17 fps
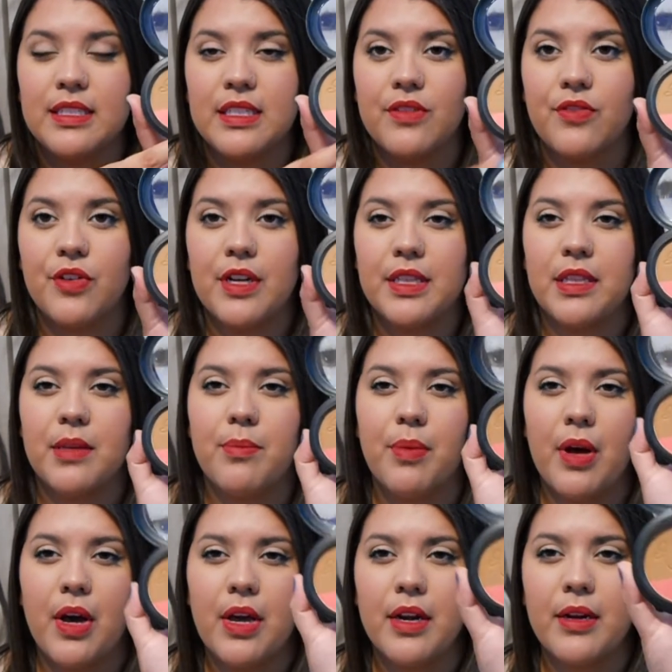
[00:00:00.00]
sliver at the
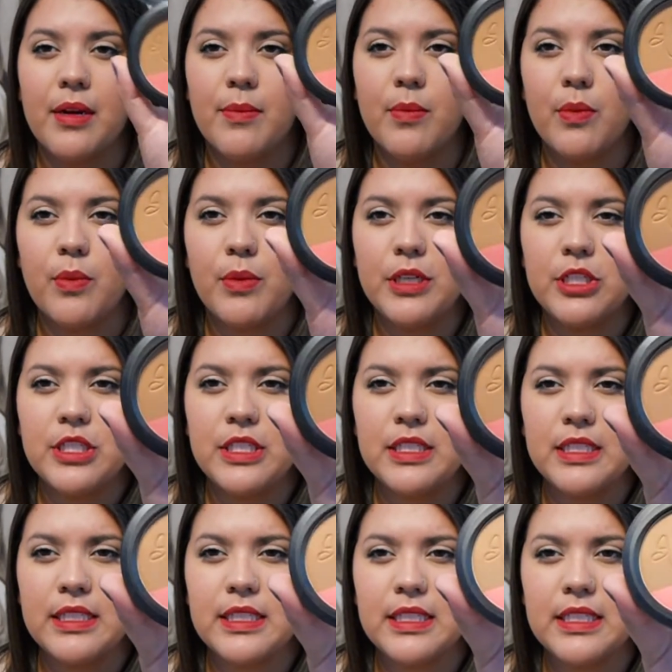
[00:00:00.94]
bottom, which
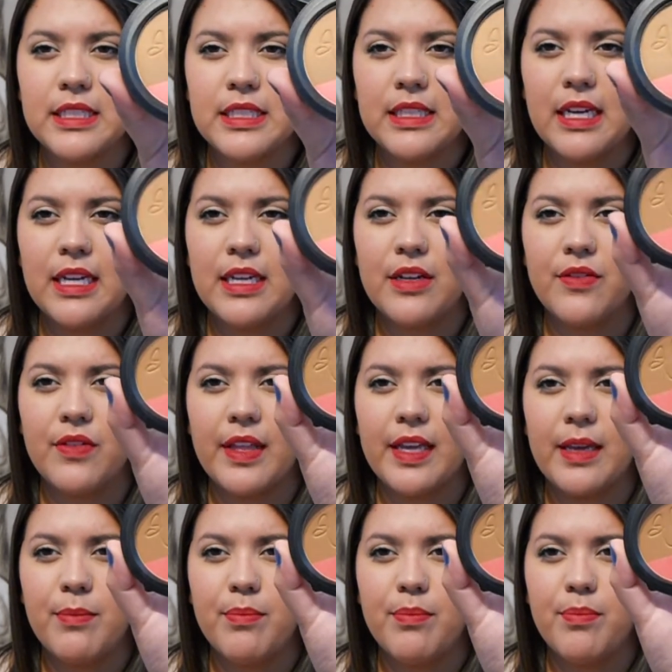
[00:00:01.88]
is this kind of
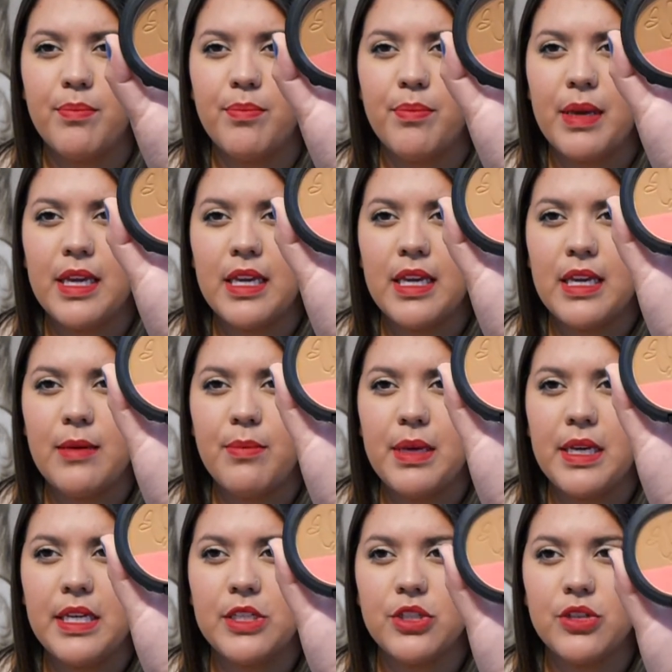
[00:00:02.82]
like pinky
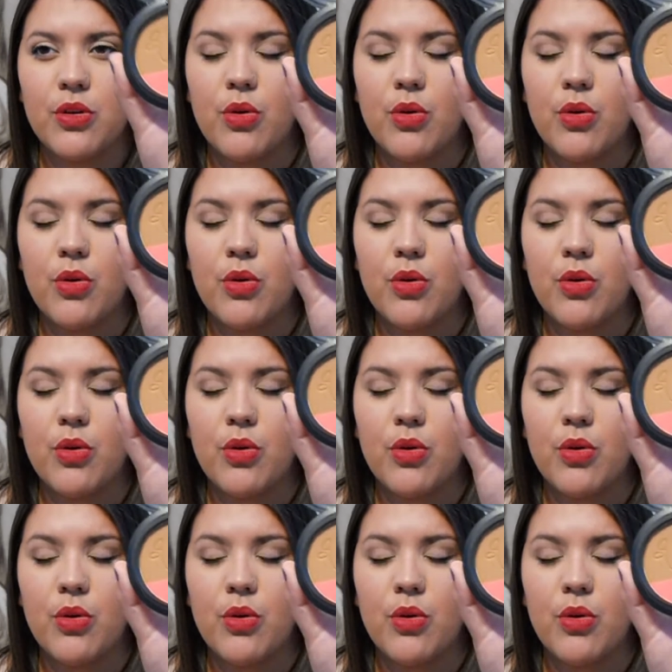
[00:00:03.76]
peach